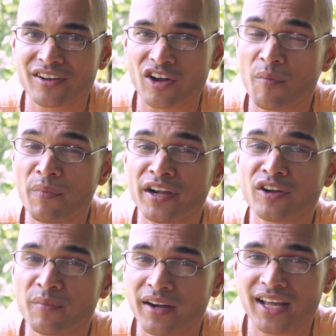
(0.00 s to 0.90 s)

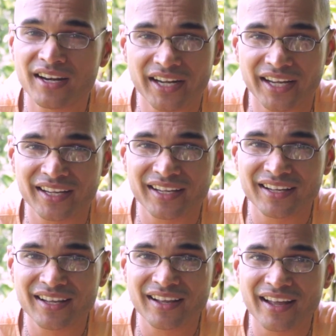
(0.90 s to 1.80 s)
competitive mentality
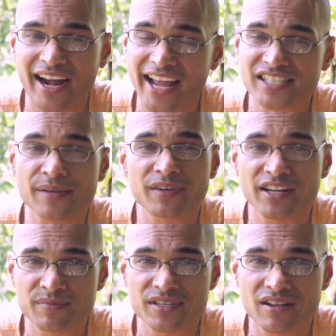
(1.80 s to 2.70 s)
and
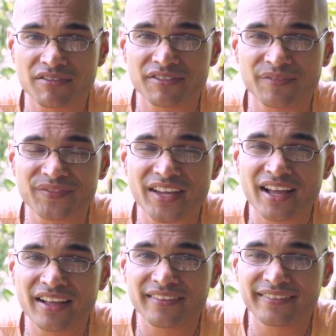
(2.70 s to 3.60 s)
accepted himself,
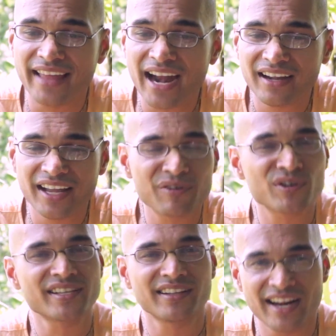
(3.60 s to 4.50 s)
that day he
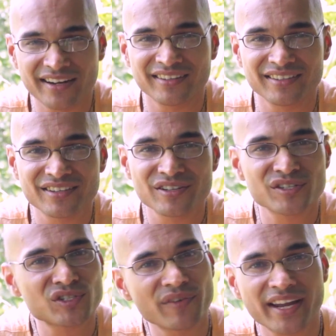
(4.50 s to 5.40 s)
was enlightened.
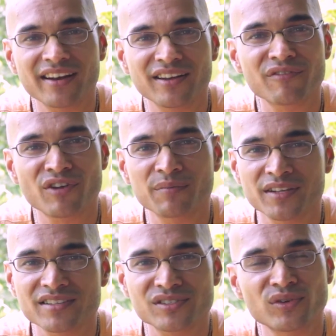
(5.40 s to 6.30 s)
So we can learn from
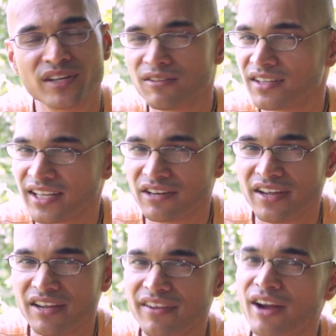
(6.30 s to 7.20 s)
this to deal with
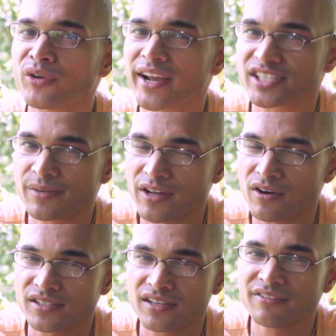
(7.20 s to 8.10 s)
envy, we have to accept
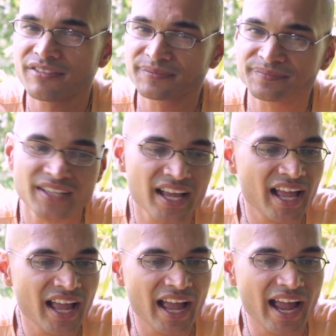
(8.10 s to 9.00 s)
ourselves.
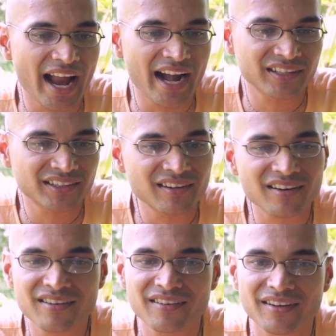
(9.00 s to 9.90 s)
And
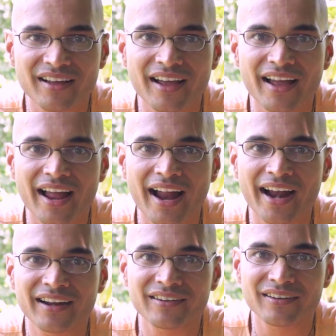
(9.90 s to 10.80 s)
third
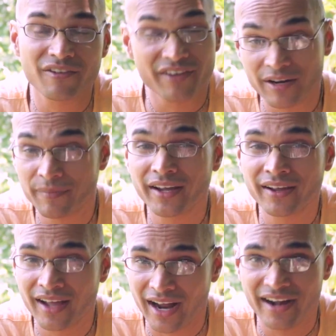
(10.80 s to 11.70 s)
and a very
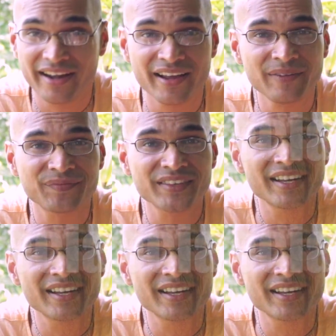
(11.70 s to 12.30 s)
big idea,